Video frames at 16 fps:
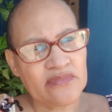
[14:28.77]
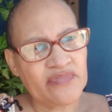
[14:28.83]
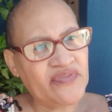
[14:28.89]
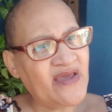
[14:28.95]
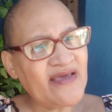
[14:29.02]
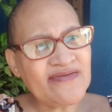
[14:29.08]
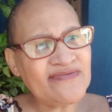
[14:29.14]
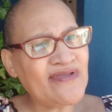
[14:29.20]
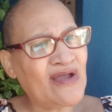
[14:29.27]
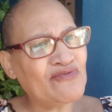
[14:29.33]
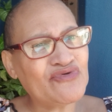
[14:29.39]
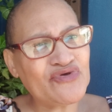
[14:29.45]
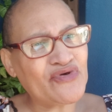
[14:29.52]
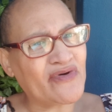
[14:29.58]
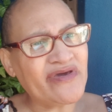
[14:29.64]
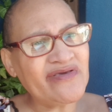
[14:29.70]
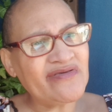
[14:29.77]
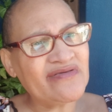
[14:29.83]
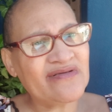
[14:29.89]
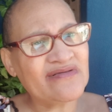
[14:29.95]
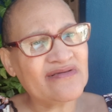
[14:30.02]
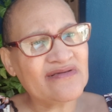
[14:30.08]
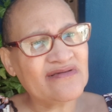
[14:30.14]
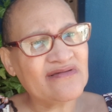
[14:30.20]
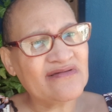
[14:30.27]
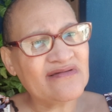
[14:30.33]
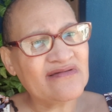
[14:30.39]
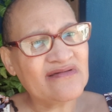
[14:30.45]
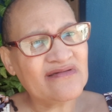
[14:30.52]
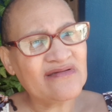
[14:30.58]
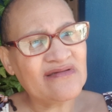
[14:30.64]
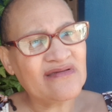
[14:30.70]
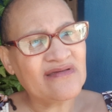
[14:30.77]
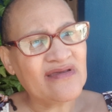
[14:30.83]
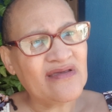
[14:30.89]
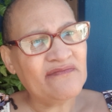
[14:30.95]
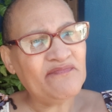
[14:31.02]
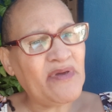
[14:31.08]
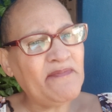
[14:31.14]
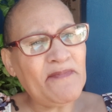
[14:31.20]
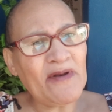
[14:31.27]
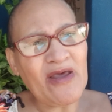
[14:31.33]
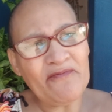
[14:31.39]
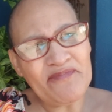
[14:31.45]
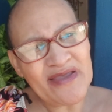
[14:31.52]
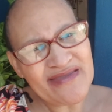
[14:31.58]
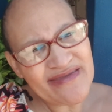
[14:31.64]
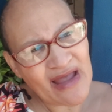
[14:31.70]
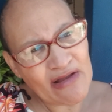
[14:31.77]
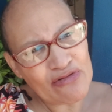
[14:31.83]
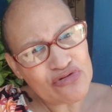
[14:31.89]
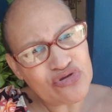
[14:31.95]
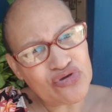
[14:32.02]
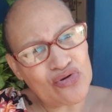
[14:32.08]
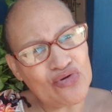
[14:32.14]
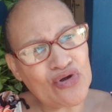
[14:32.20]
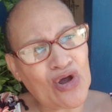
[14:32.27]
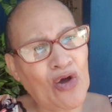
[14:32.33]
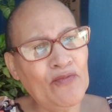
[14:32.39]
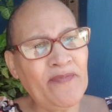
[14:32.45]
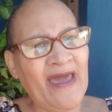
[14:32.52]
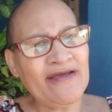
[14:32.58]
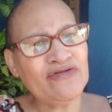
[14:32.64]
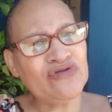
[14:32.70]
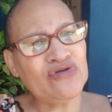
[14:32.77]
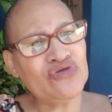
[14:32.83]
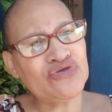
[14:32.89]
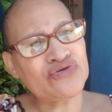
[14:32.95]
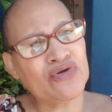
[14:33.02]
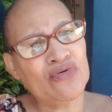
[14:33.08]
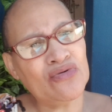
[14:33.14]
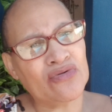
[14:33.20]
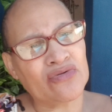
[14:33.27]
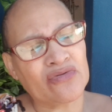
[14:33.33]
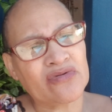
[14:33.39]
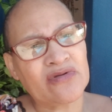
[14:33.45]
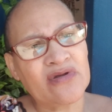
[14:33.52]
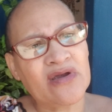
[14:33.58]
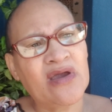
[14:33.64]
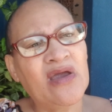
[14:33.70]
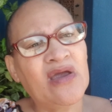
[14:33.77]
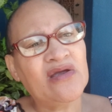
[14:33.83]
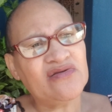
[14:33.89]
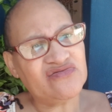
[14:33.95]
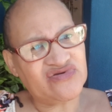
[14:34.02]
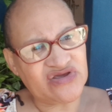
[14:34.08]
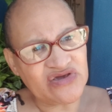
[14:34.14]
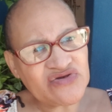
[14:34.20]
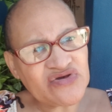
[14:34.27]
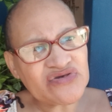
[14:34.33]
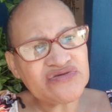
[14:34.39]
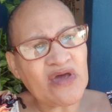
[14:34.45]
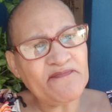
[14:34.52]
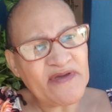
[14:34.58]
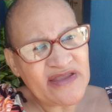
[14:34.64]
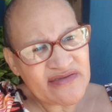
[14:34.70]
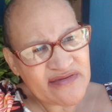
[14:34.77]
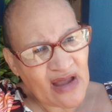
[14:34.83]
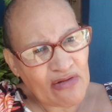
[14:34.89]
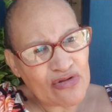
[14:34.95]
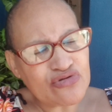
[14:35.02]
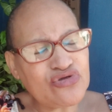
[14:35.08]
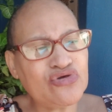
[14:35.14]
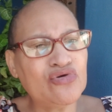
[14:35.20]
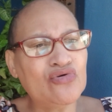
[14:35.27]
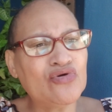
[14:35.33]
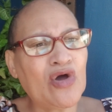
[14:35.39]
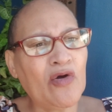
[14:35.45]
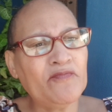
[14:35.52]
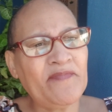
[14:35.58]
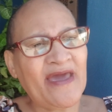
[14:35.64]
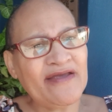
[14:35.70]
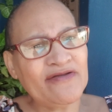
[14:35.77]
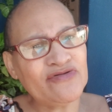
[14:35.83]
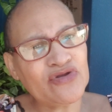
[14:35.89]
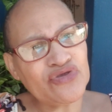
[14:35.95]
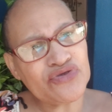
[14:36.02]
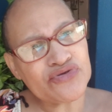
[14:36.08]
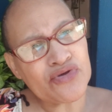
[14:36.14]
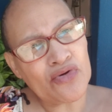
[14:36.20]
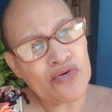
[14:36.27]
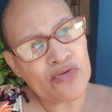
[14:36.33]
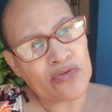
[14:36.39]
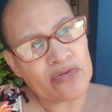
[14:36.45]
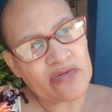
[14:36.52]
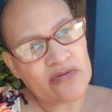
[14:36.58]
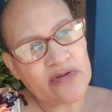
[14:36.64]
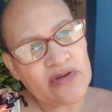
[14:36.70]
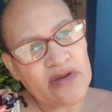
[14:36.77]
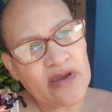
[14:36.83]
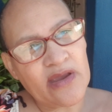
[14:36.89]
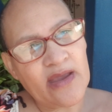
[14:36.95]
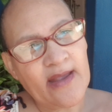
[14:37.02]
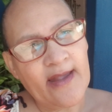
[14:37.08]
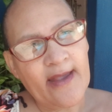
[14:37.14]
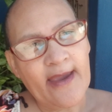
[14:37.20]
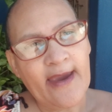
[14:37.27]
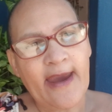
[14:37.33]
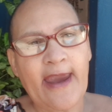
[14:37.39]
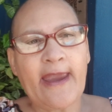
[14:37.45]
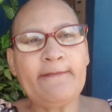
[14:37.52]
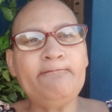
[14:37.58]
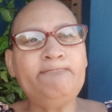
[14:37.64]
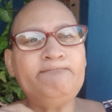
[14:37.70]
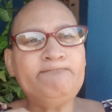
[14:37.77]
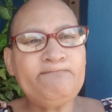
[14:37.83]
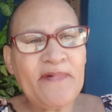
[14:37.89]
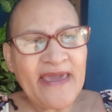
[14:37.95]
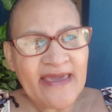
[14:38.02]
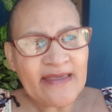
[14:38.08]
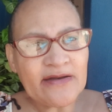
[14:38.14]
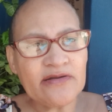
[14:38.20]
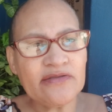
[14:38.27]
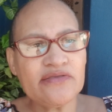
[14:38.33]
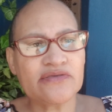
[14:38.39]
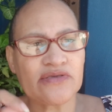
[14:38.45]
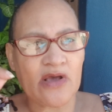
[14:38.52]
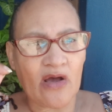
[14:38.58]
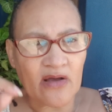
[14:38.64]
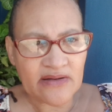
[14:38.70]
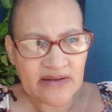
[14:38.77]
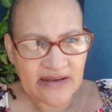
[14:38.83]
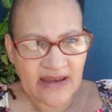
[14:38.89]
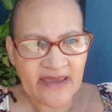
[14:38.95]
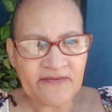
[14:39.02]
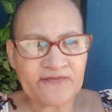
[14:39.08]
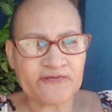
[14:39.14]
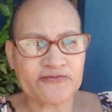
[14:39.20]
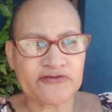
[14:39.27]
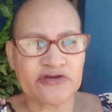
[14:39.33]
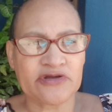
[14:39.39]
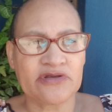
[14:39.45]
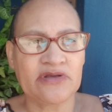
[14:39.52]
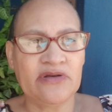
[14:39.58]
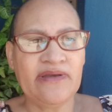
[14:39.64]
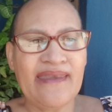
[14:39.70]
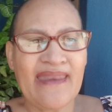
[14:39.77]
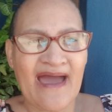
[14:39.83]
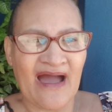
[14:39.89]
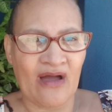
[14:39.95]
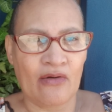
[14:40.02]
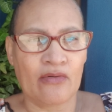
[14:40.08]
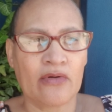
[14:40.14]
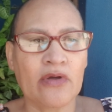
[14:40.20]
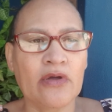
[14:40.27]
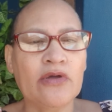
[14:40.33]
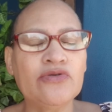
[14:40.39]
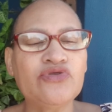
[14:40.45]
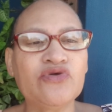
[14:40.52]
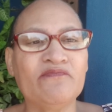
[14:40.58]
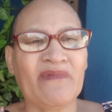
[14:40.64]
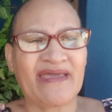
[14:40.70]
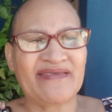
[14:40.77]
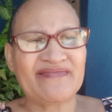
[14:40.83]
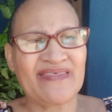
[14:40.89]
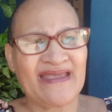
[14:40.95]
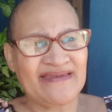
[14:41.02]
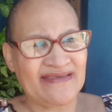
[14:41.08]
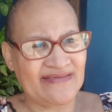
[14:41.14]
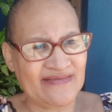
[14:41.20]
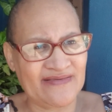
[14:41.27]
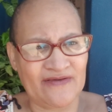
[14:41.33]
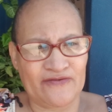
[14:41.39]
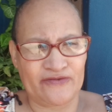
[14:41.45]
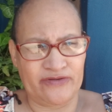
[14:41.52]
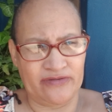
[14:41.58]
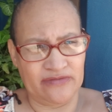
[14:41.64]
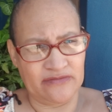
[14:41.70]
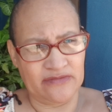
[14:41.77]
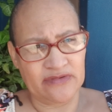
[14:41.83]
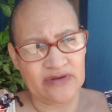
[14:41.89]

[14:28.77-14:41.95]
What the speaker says: There's no choice. People have been told you go back to school. Teachers have been told you go back to school. And parents are left now to make that decision.